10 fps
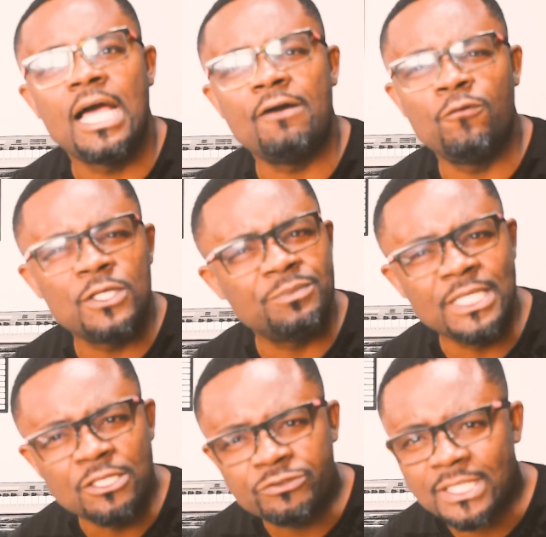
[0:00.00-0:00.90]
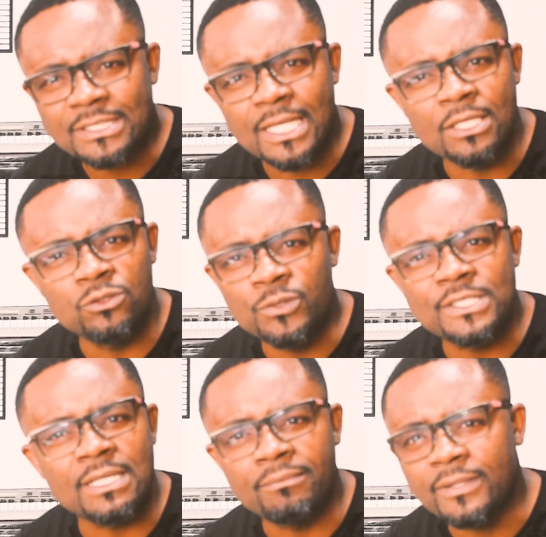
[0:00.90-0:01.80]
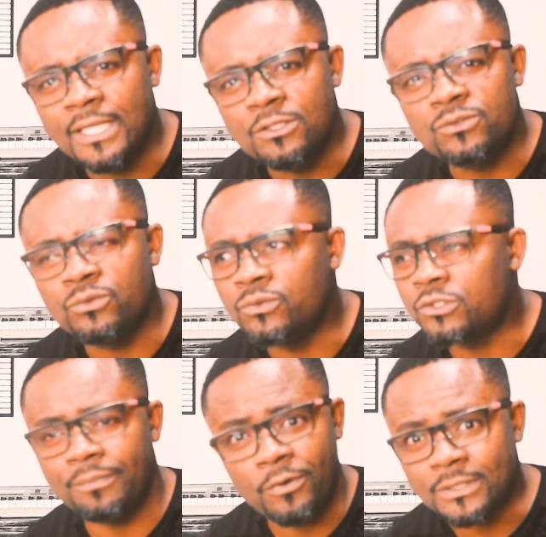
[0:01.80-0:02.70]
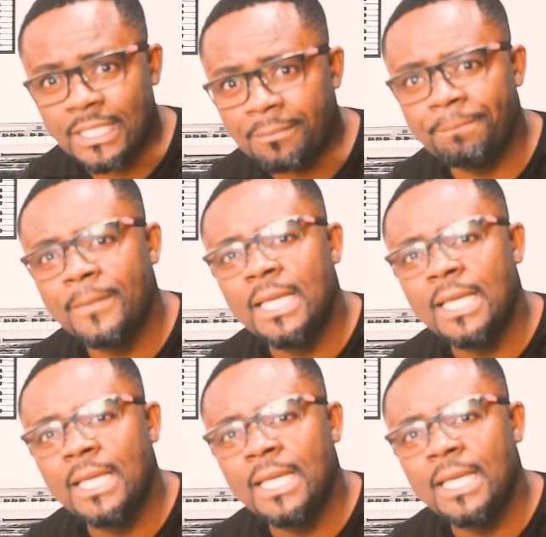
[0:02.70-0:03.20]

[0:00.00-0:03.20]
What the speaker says: I've always been interested in doing some things to support them.